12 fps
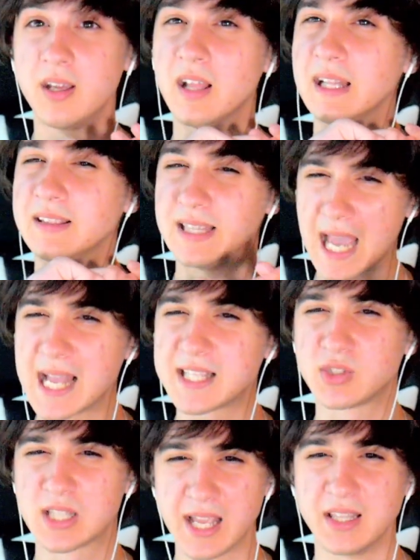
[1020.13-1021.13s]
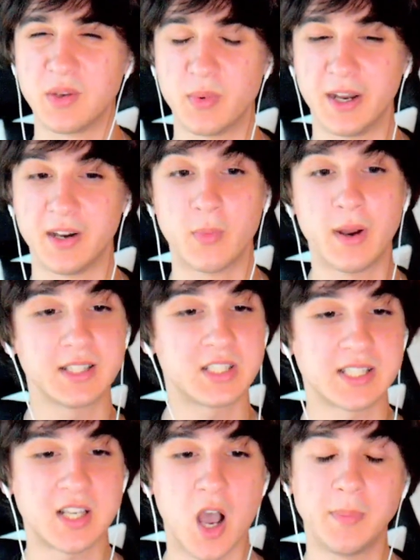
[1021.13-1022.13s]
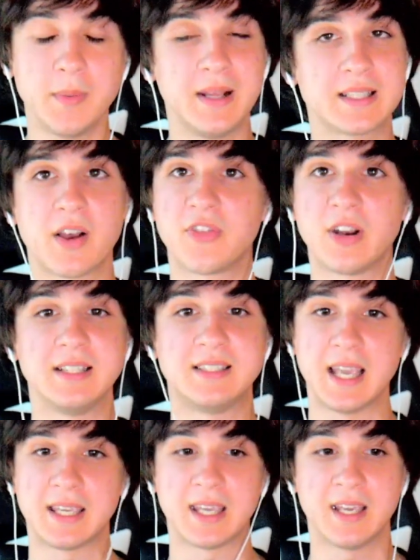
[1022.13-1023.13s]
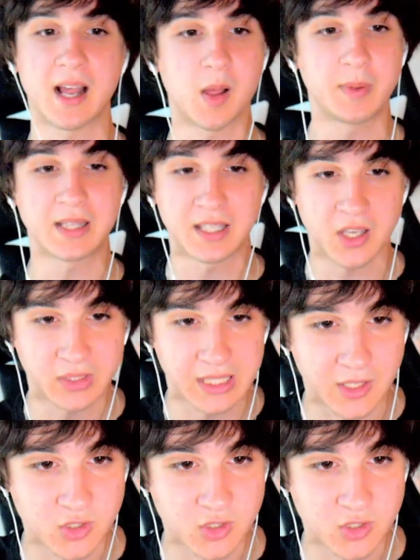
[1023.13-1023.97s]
That's slightly weird. When it's just compliments, I'll freaking take it. I'll be like, yo, thank you so